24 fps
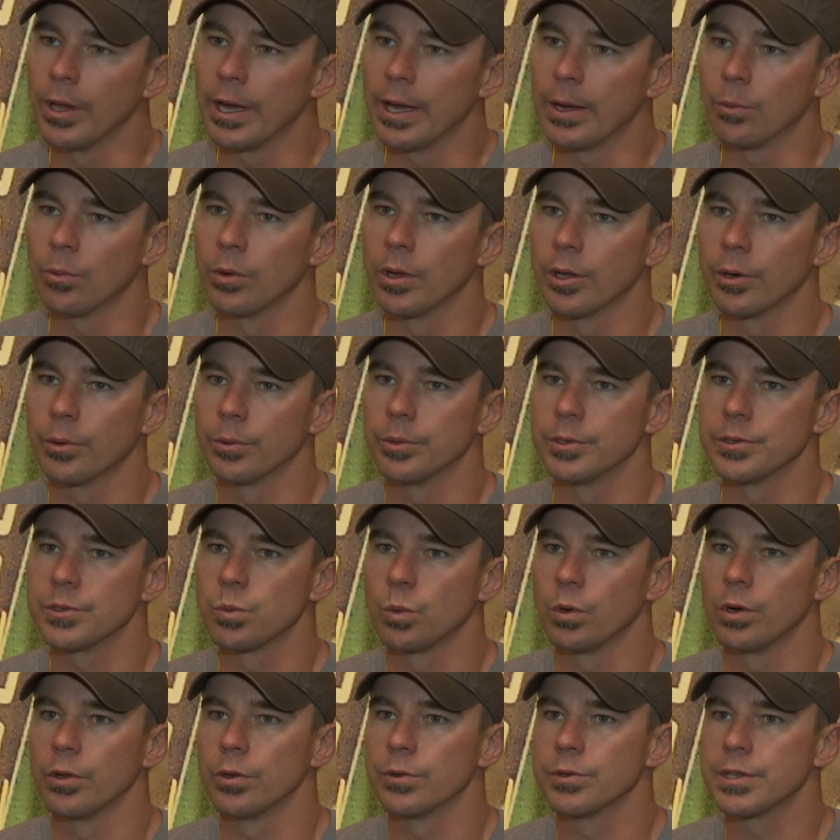that whether it was
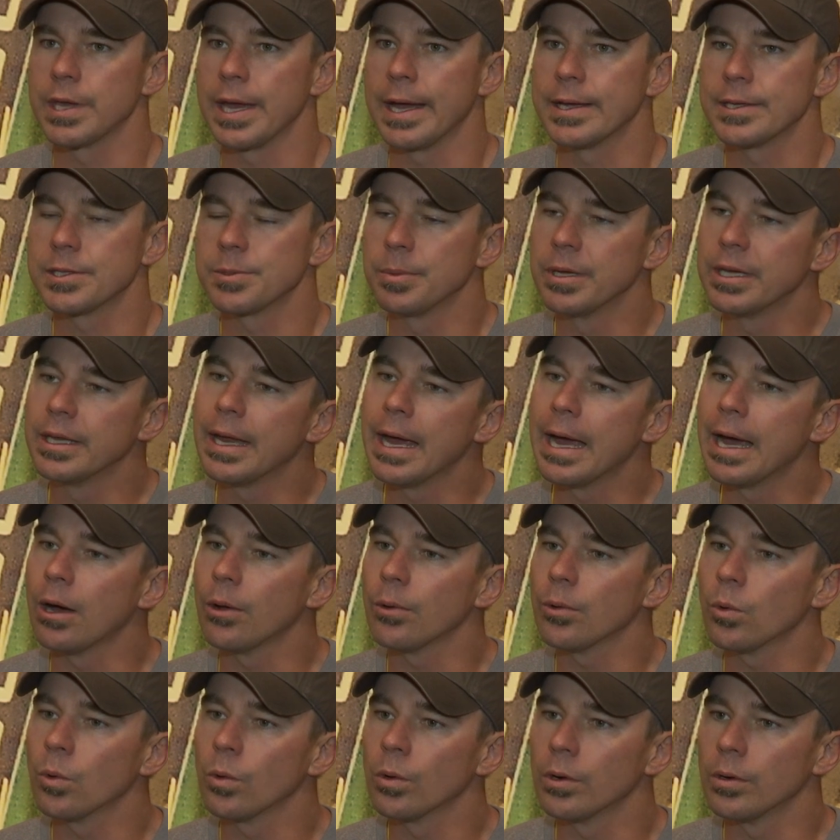one of those guys being
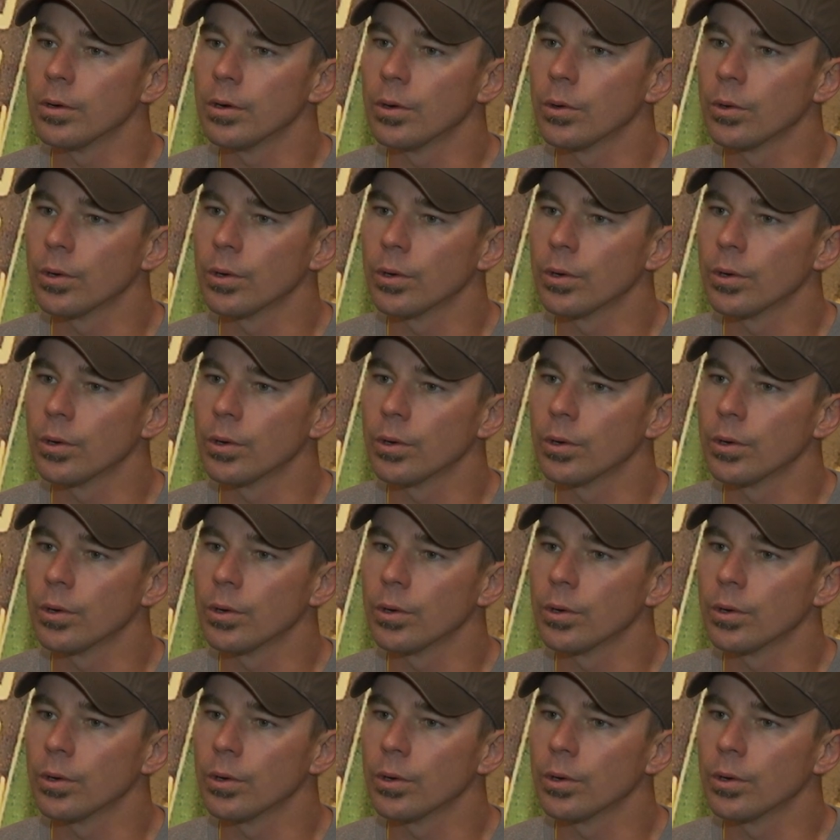out or